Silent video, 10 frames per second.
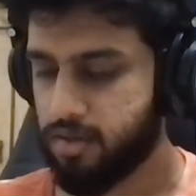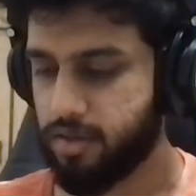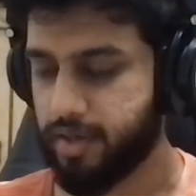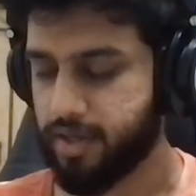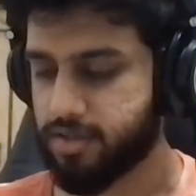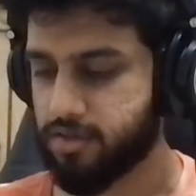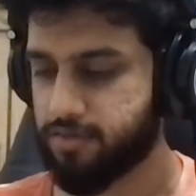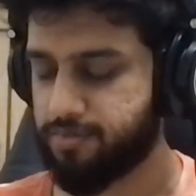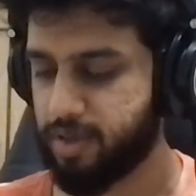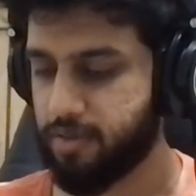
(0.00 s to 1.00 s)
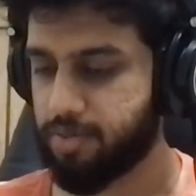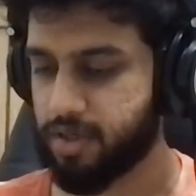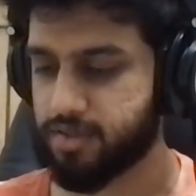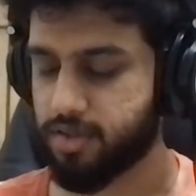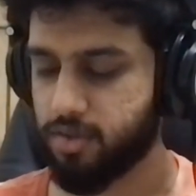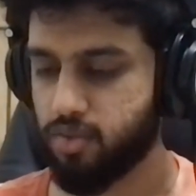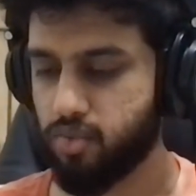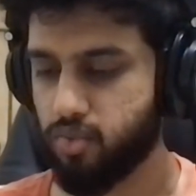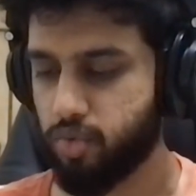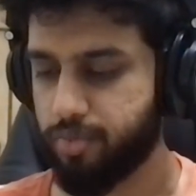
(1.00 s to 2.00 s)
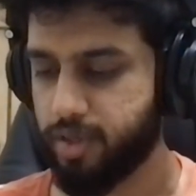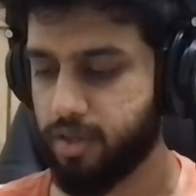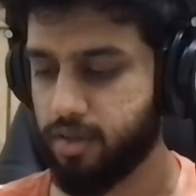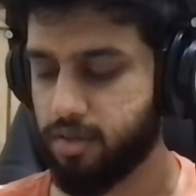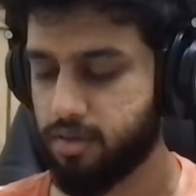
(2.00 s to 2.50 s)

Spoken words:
The negation of P implies Q would be,